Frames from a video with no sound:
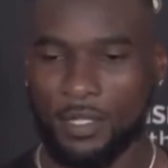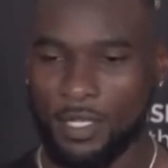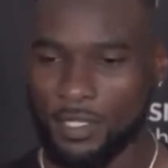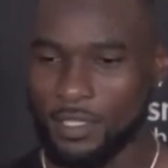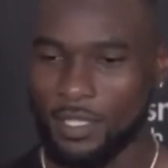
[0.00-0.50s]

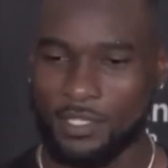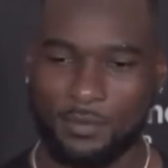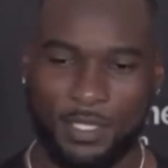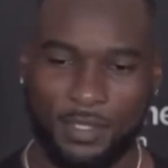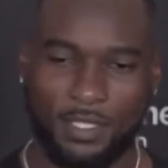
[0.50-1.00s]
and the
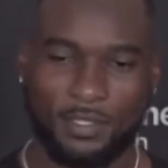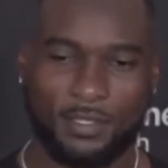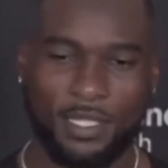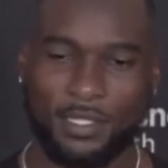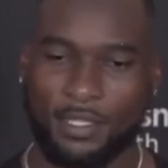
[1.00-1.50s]
expectations
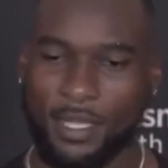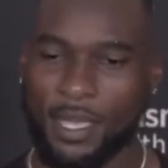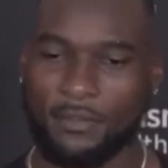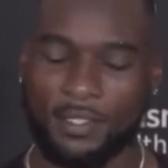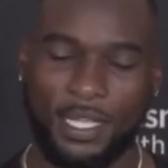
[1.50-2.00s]
that they have
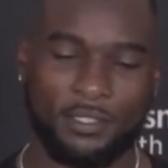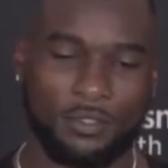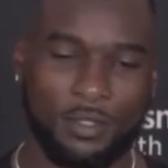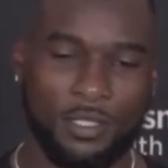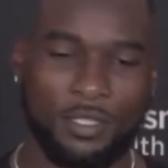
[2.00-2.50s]

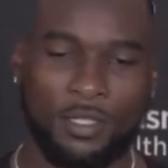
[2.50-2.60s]
naturally,